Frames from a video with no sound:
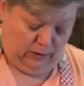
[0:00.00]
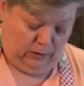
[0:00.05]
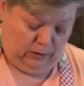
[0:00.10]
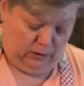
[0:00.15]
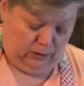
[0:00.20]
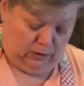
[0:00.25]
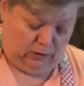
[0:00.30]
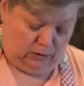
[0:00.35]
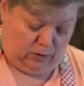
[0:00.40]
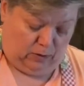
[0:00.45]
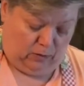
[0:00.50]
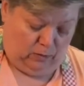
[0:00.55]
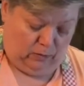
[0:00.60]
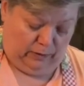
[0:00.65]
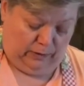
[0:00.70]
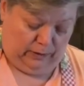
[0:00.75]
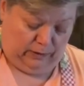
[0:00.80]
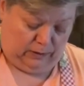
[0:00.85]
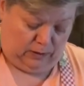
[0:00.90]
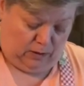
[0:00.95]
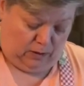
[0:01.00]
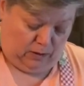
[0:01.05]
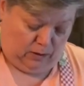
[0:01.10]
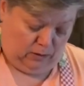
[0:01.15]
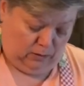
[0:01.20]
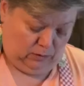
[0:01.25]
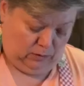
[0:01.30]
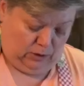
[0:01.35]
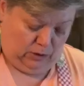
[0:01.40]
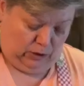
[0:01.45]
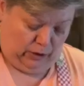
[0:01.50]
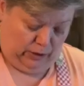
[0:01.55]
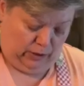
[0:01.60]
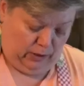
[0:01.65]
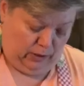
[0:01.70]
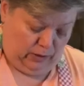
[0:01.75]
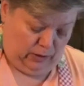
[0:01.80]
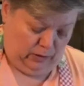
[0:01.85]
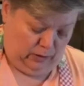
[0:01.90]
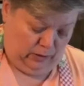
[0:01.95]
So it's all
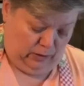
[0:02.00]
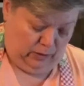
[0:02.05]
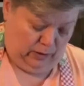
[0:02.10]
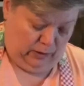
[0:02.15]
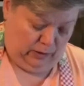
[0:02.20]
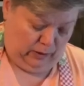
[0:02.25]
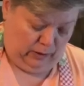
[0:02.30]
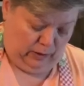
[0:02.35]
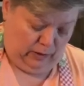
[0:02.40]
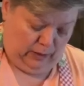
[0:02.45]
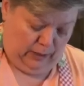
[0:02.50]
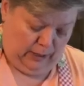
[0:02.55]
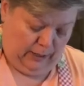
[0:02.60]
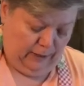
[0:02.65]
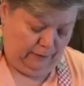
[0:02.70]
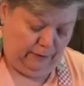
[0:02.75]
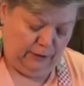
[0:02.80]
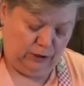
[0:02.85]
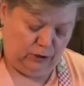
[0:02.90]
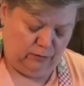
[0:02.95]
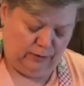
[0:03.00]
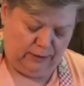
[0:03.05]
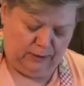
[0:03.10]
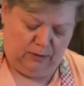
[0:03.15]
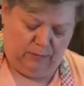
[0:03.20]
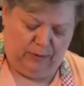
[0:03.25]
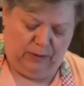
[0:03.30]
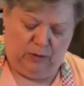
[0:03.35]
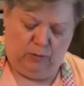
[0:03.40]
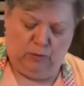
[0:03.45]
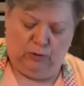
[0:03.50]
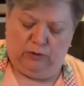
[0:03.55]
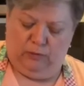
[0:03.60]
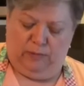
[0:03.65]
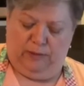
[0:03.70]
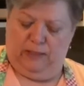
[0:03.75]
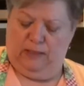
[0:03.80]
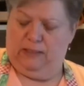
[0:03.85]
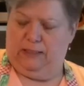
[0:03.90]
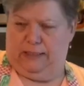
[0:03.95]
good. This recipe wouldn't
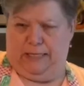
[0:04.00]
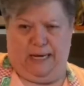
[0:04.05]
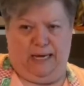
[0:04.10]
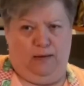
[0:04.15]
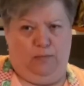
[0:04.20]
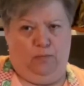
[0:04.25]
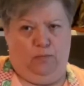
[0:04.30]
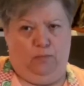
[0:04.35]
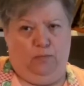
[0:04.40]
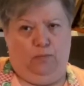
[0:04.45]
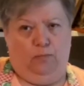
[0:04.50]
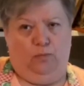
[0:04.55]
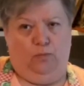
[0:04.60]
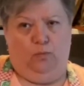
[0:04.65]
be the same